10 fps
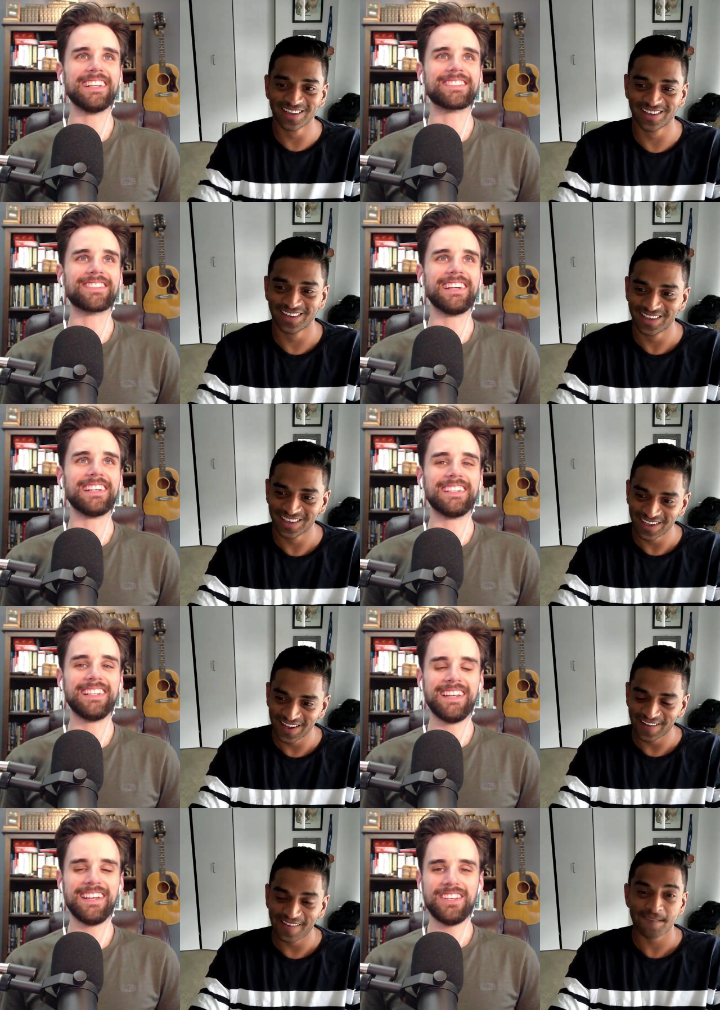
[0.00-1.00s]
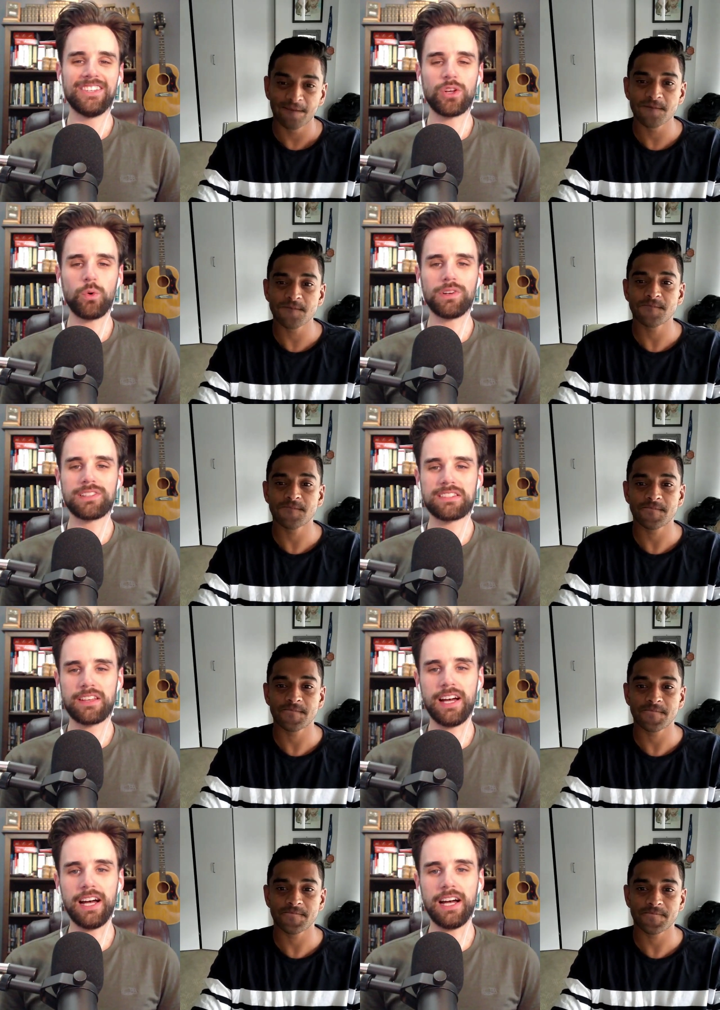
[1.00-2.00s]
Speaker 1: That's right. So what's
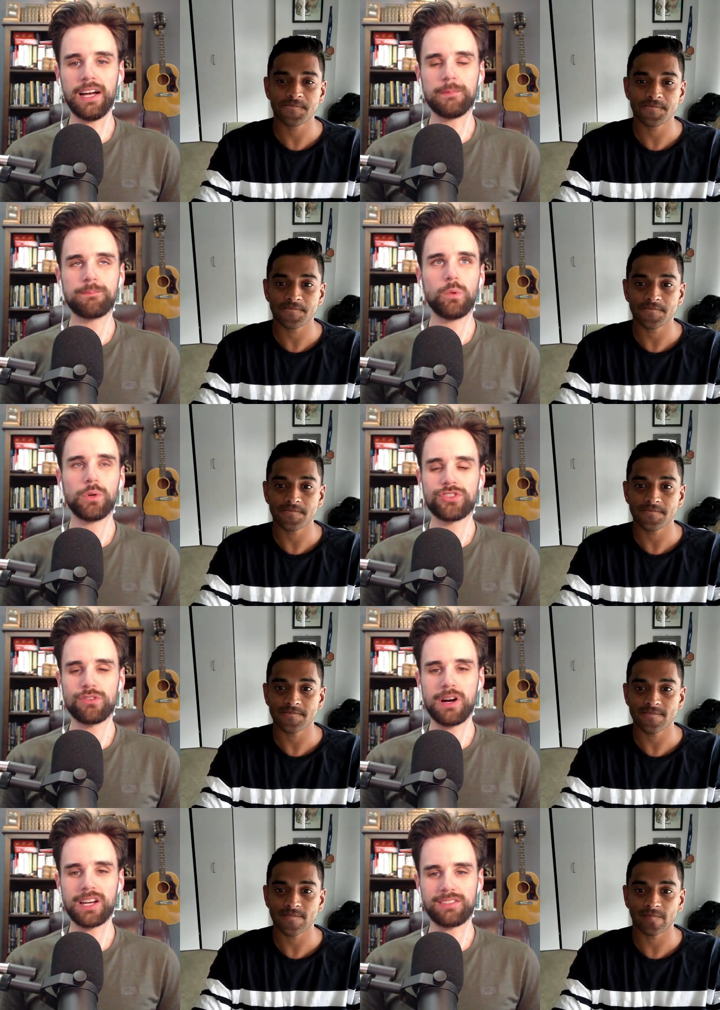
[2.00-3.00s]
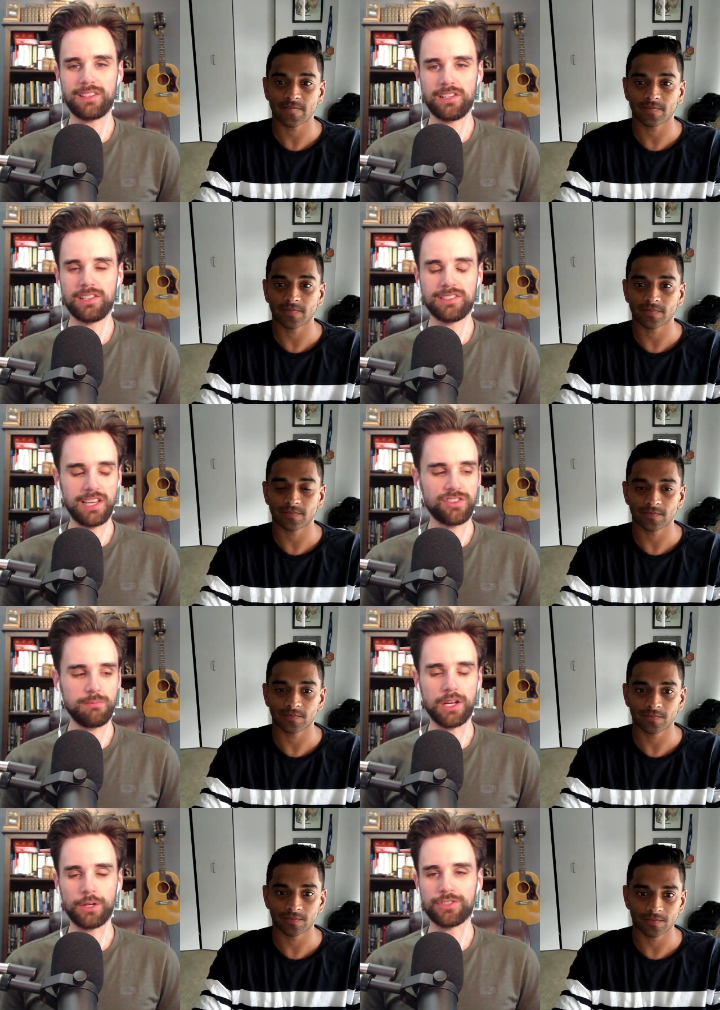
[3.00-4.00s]
your monetization
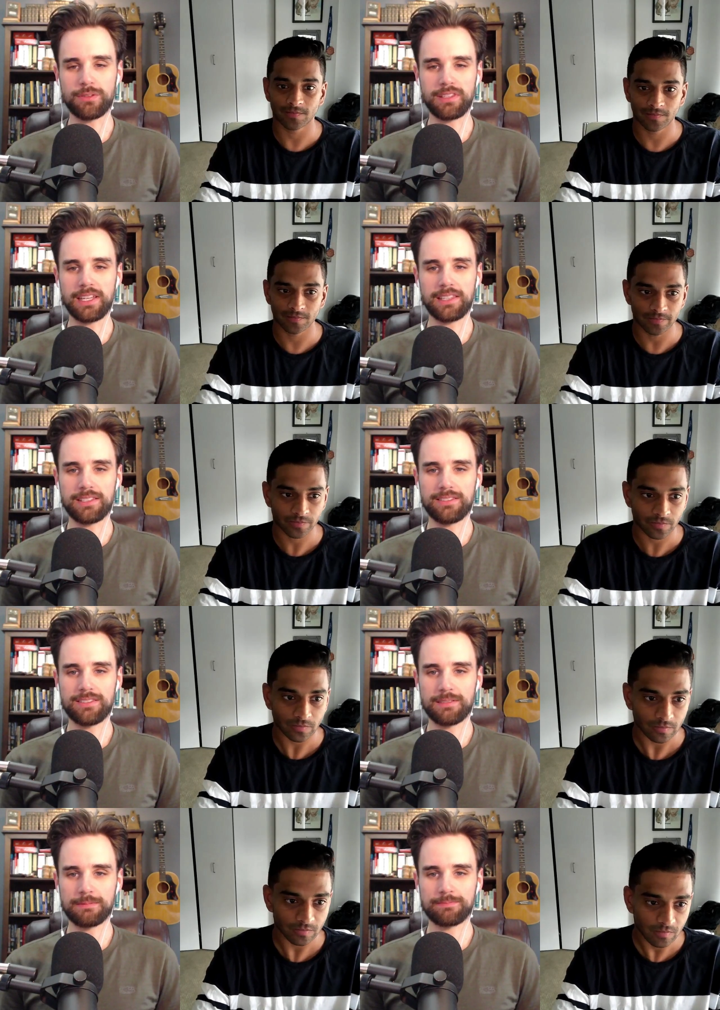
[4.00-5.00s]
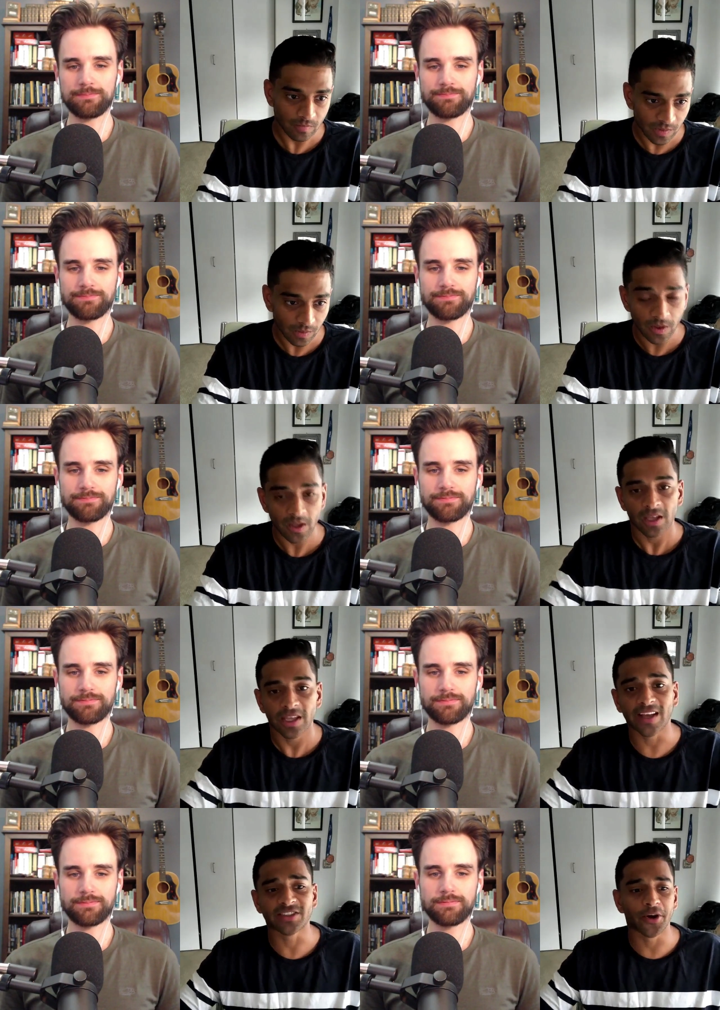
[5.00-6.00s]
model for something like this?
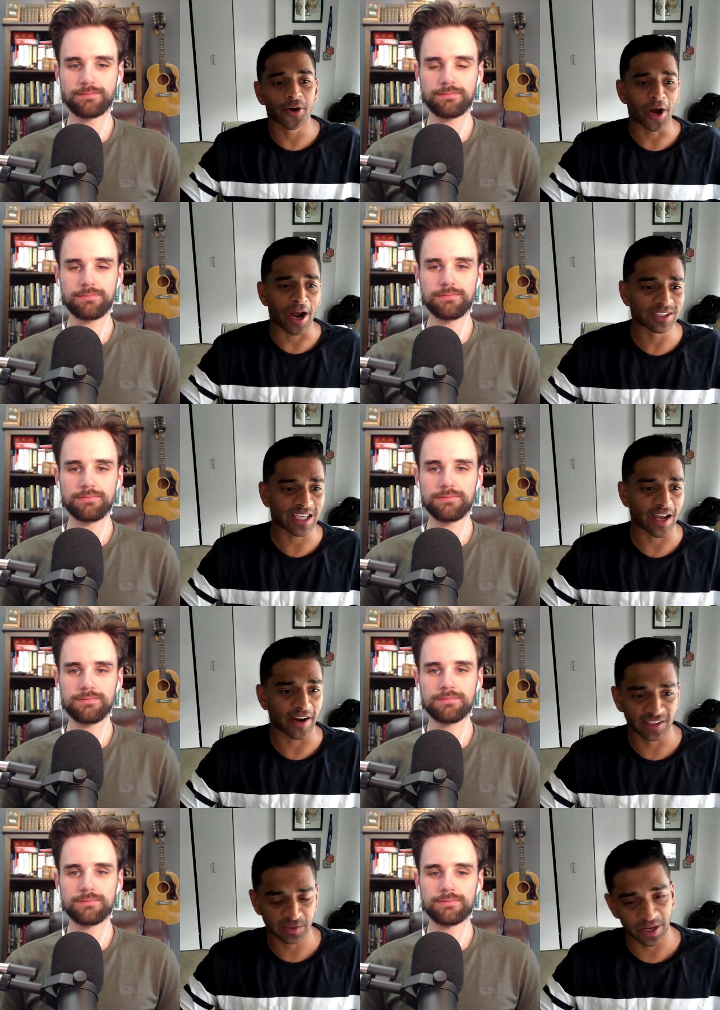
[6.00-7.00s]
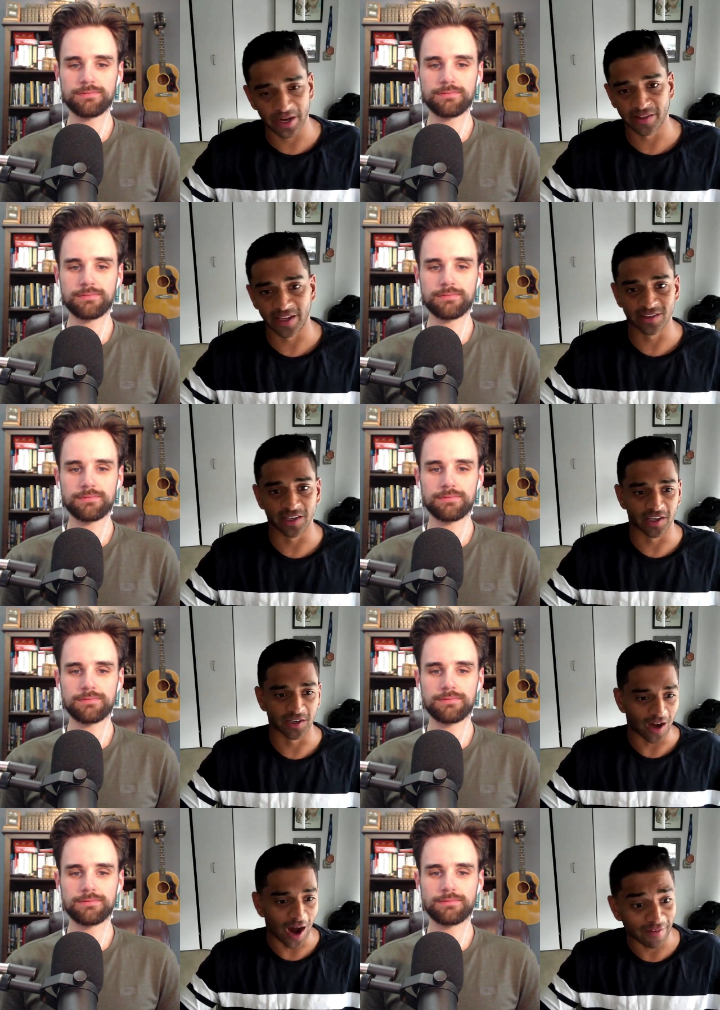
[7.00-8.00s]
Speaker 2: Yeah, so I was kind of explaining like
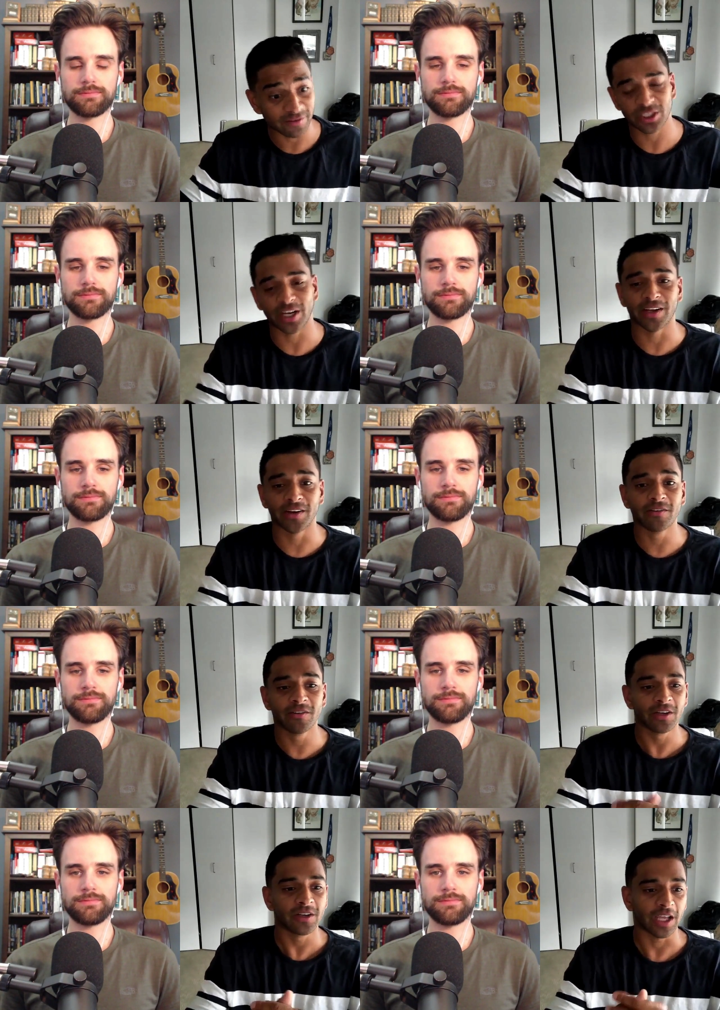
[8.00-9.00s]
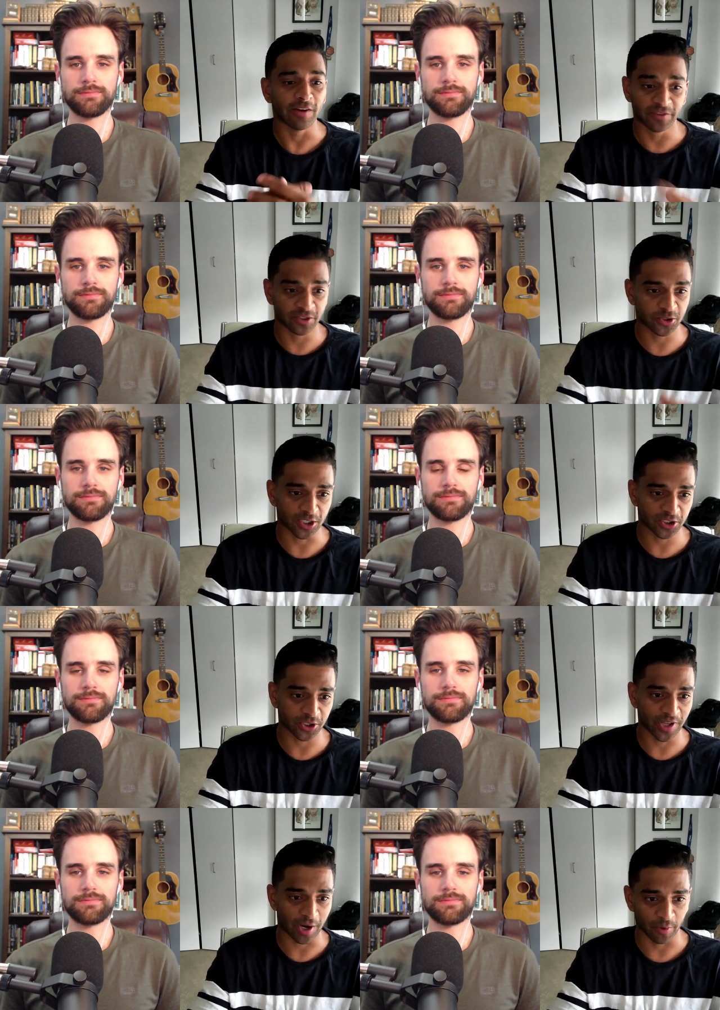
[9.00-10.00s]
the off-chain
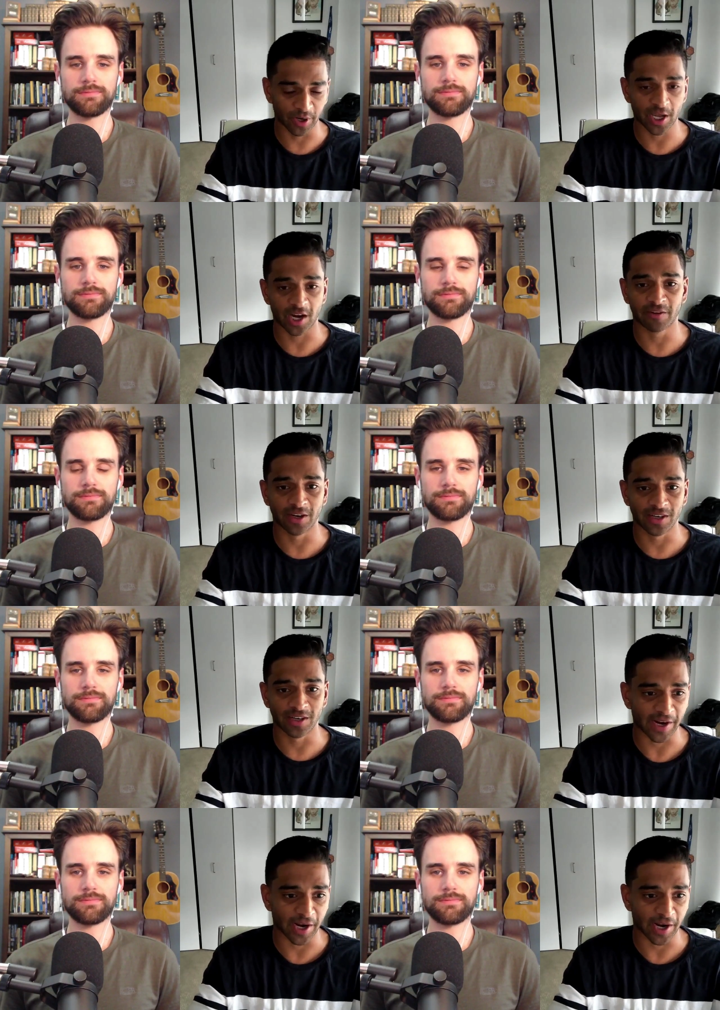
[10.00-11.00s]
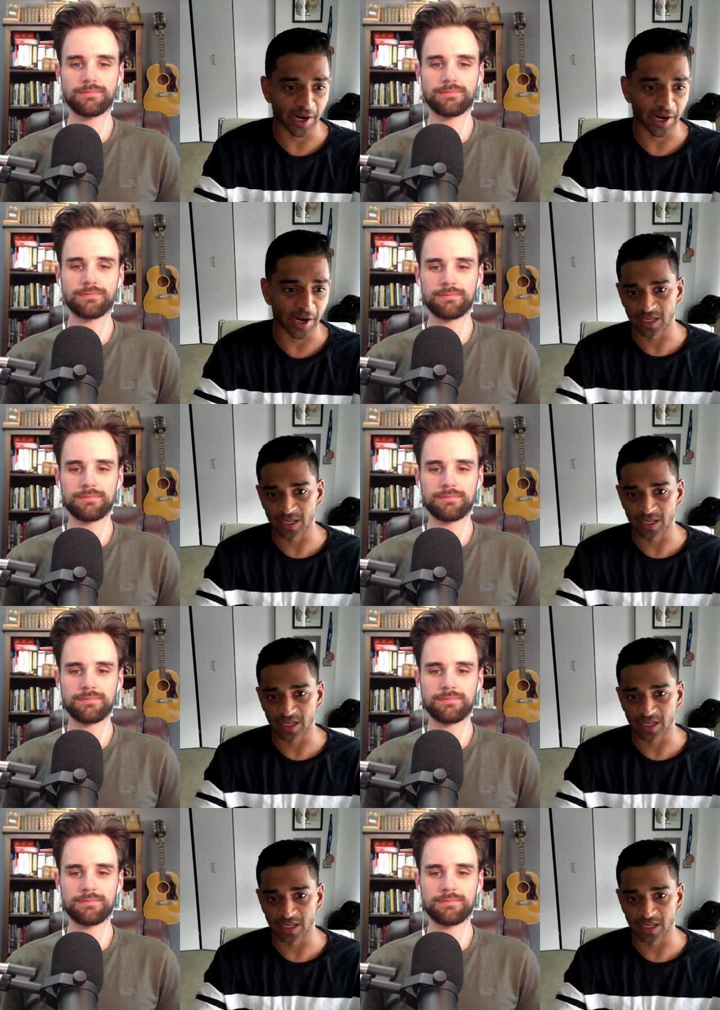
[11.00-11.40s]
infrastructure that we're kind of going to set up,